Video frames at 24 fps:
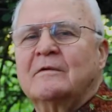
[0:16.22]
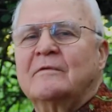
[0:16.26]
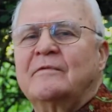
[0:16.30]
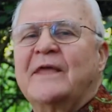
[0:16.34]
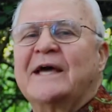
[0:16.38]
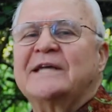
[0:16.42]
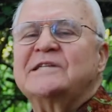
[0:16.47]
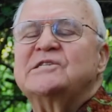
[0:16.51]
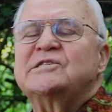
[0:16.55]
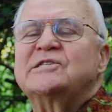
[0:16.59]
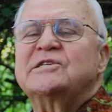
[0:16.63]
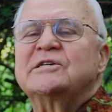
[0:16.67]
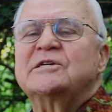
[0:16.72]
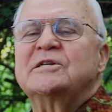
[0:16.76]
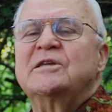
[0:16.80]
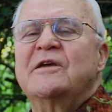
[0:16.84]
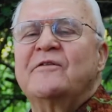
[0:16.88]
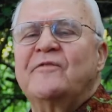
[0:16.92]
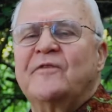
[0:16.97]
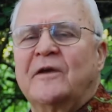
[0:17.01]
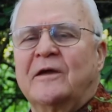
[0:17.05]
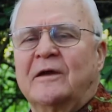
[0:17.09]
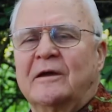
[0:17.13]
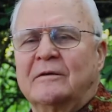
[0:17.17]
That's
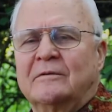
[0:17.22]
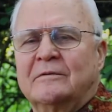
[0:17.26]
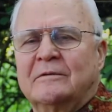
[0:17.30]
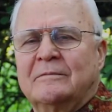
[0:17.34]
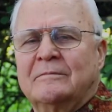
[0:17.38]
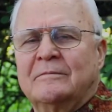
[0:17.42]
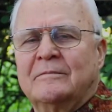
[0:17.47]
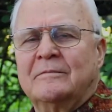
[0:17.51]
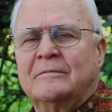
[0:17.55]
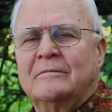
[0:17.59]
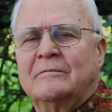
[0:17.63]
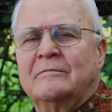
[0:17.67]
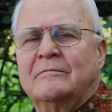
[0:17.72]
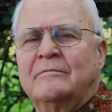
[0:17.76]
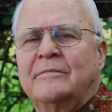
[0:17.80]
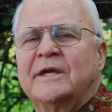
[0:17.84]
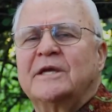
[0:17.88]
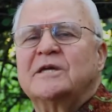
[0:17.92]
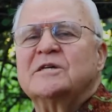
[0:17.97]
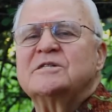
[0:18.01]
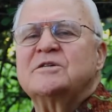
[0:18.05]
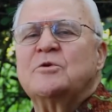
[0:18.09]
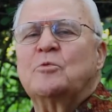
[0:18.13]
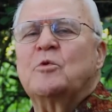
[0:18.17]
significant
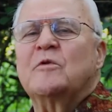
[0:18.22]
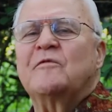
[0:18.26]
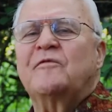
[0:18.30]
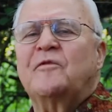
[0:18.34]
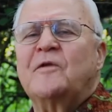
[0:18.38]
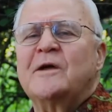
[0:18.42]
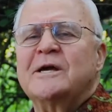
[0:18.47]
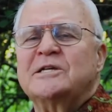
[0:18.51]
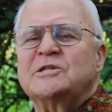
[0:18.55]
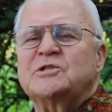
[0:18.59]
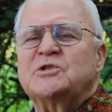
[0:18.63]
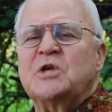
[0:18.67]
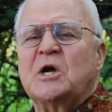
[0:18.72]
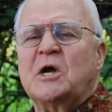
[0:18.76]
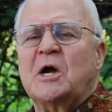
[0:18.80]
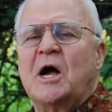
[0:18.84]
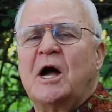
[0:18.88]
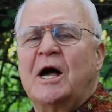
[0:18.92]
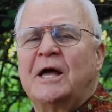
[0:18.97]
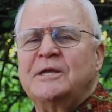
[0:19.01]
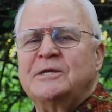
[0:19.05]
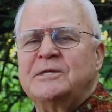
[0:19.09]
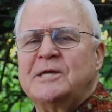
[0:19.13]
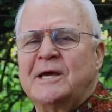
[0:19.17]
because it reflects the
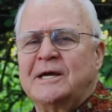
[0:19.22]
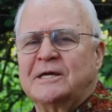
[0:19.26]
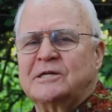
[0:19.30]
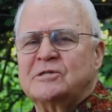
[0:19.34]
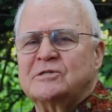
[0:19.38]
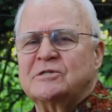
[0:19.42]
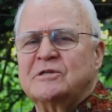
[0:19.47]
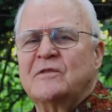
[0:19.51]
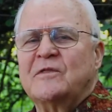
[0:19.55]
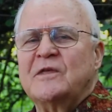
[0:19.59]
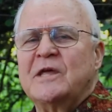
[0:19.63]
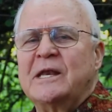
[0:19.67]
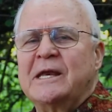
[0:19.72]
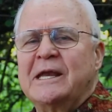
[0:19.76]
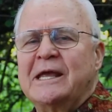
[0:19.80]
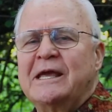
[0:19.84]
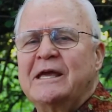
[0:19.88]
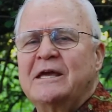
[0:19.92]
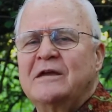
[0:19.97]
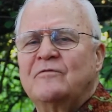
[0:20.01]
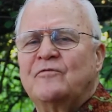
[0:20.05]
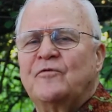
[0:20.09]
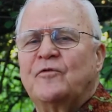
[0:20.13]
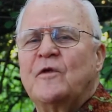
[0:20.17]
context of the
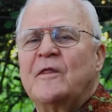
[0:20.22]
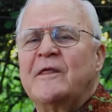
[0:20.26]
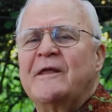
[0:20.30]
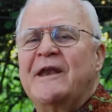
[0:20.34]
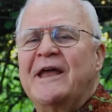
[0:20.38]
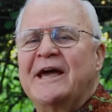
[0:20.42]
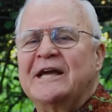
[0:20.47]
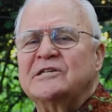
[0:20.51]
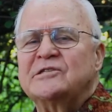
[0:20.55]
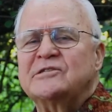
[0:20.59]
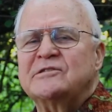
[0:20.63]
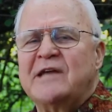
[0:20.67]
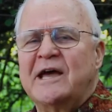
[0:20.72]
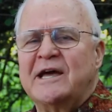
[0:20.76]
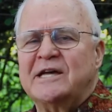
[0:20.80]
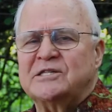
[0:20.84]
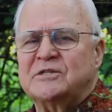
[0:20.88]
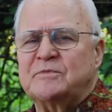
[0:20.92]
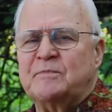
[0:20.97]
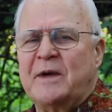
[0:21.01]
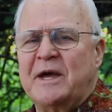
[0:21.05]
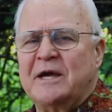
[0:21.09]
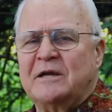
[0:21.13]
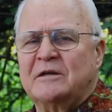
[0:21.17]
need for the next
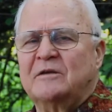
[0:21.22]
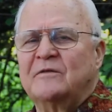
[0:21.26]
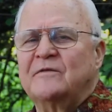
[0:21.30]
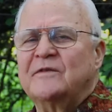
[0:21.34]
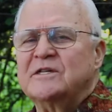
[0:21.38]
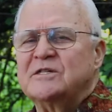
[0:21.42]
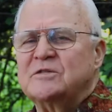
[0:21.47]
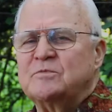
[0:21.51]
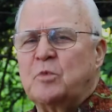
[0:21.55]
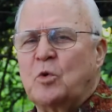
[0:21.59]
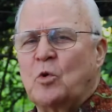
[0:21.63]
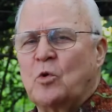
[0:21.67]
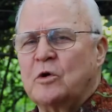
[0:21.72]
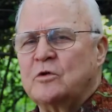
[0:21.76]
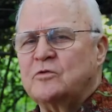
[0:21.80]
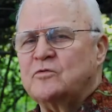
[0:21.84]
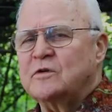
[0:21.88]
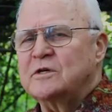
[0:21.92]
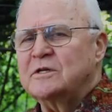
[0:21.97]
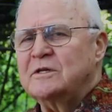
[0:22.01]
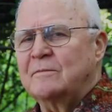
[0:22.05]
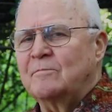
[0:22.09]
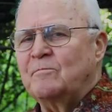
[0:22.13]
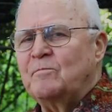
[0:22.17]
aspect of this
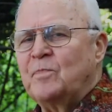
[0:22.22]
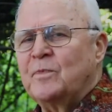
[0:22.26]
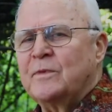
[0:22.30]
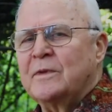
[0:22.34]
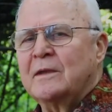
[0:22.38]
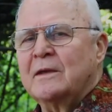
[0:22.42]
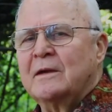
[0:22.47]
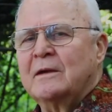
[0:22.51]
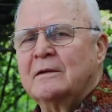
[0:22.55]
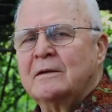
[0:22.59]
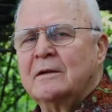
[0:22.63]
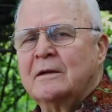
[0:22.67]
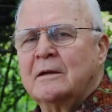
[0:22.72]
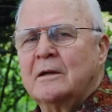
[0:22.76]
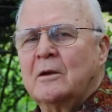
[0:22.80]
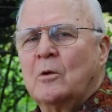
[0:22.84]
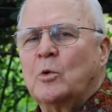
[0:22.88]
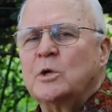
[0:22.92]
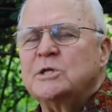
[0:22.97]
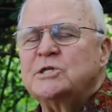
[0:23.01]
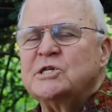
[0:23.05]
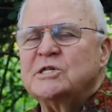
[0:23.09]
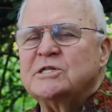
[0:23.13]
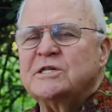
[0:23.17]
portrait,
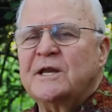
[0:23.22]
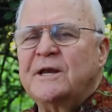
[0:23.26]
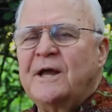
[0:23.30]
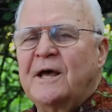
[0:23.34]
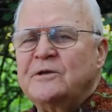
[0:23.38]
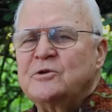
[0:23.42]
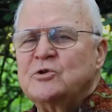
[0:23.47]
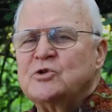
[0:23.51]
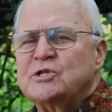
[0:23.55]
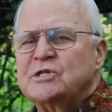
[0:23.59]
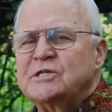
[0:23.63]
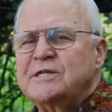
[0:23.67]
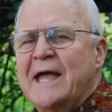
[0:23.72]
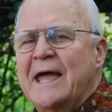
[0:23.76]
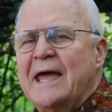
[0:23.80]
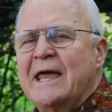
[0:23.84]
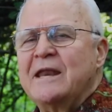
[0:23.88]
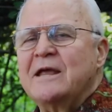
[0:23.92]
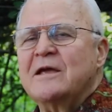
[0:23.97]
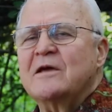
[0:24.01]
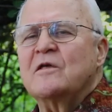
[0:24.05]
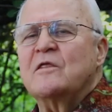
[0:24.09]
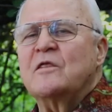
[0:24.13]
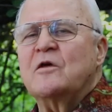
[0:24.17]
which is an
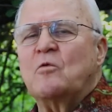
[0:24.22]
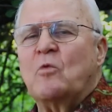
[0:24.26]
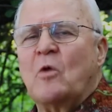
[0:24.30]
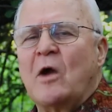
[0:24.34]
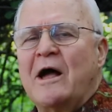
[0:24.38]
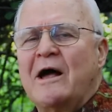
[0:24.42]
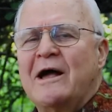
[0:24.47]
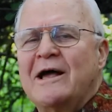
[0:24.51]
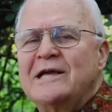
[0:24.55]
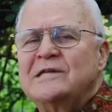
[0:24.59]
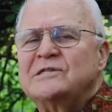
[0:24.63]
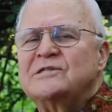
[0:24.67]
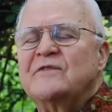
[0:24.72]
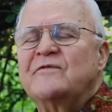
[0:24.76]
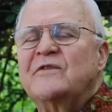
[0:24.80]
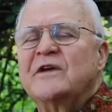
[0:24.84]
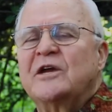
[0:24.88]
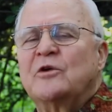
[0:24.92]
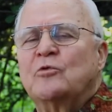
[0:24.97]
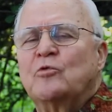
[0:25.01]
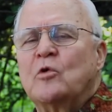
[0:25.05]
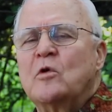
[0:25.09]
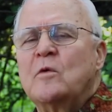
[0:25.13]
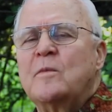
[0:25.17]
understanding of the rise of a
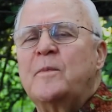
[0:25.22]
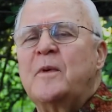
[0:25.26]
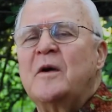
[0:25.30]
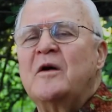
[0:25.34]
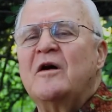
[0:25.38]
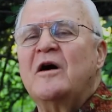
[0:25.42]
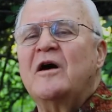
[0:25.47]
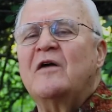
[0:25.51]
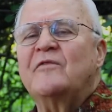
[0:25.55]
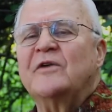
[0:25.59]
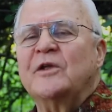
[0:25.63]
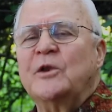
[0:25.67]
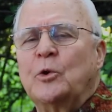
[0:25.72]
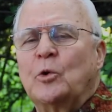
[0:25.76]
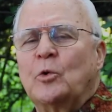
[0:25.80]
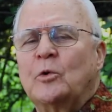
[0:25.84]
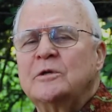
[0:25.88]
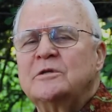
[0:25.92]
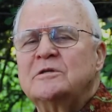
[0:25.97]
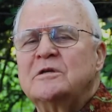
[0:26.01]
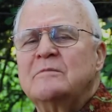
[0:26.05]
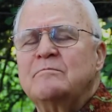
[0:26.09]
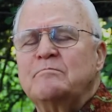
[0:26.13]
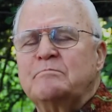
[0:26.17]
group of
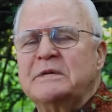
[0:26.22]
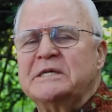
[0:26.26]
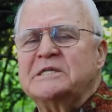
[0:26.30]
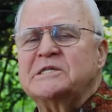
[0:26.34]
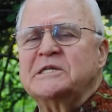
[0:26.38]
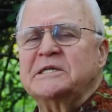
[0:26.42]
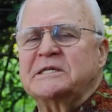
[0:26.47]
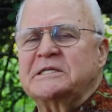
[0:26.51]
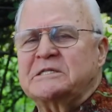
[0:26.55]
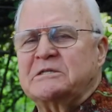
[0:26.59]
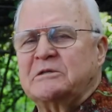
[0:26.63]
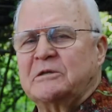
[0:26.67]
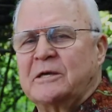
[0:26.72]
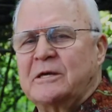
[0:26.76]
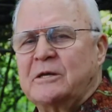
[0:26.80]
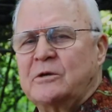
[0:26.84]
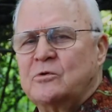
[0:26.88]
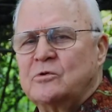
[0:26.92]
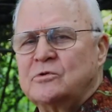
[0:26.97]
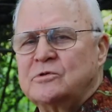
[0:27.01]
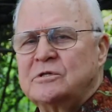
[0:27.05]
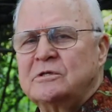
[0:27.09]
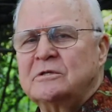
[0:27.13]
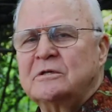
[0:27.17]
anointed business
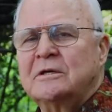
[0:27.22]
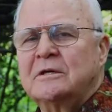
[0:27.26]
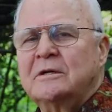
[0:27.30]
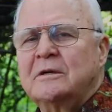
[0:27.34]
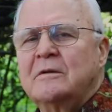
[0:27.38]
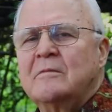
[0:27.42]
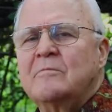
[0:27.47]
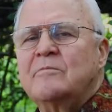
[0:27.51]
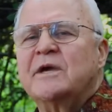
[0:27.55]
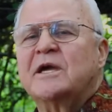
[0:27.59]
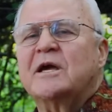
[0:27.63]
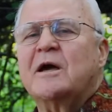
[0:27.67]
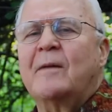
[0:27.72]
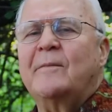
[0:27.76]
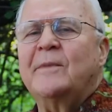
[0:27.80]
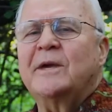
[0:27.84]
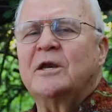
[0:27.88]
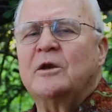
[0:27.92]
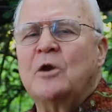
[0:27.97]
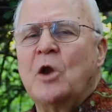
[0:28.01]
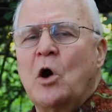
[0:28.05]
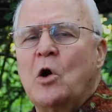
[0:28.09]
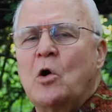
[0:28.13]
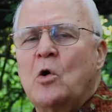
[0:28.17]
leaders
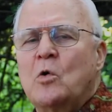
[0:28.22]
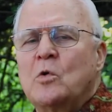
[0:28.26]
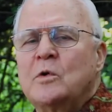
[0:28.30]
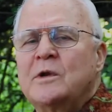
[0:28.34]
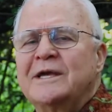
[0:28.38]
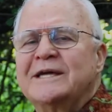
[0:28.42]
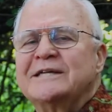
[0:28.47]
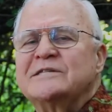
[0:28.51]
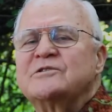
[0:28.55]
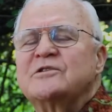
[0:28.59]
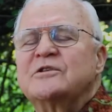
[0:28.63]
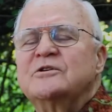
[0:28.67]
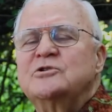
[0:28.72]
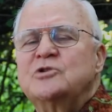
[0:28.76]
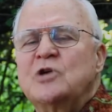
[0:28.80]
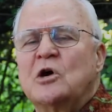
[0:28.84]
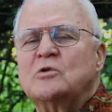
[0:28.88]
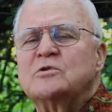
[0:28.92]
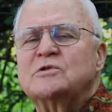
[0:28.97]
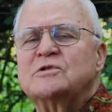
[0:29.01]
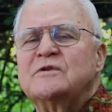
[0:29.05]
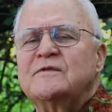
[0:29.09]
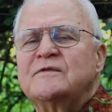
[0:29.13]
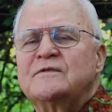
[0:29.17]
becoming known as the
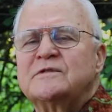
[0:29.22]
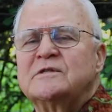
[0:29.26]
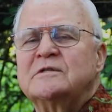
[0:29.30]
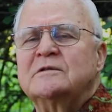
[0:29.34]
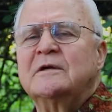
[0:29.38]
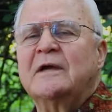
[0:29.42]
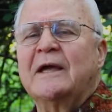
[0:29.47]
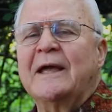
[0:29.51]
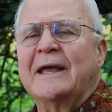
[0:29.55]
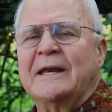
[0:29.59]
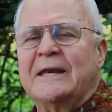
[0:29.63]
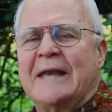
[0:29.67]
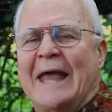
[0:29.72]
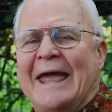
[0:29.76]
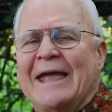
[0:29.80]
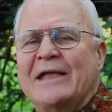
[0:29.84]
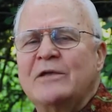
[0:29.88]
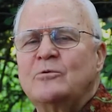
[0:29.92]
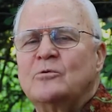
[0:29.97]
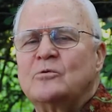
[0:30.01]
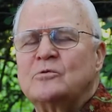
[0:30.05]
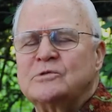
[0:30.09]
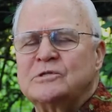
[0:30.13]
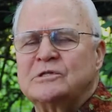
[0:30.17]
Josephs and
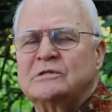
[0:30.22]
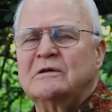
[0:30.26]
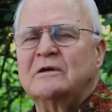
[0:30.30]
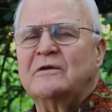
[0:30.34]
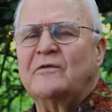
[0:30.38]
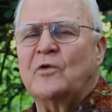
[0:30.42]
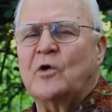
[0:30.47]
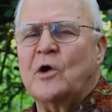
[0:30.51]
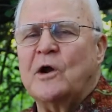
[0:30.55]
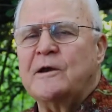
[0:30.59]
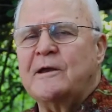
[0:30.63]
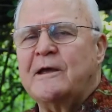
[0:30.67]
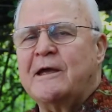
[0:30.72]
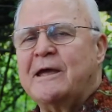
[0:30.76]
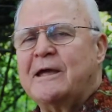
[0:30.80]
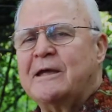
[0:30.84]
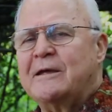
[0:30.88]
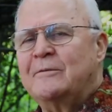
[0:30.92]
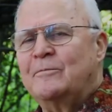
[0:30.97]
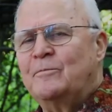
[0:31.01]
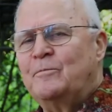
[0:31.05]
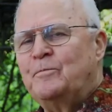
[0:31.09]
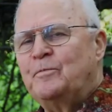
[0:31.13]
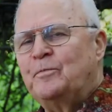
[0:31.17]
Daniels of our day.